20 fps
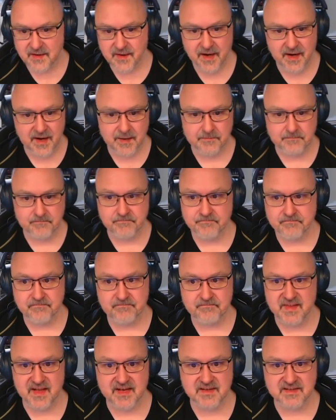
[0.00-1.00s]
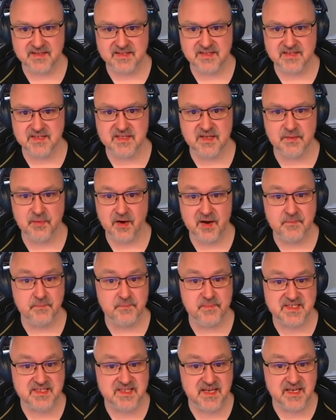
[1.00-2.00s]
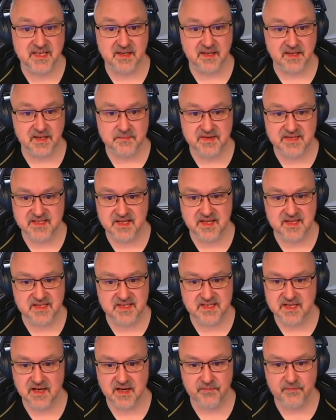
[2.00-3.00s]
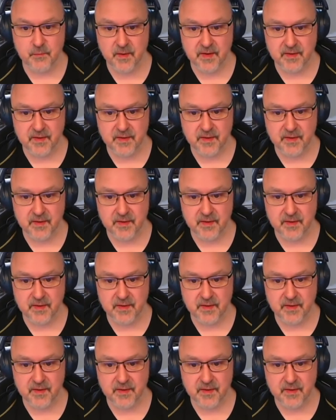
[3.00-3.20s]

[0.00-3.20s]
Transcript: Um, that doesn't surprise. I particularly missed this stuff.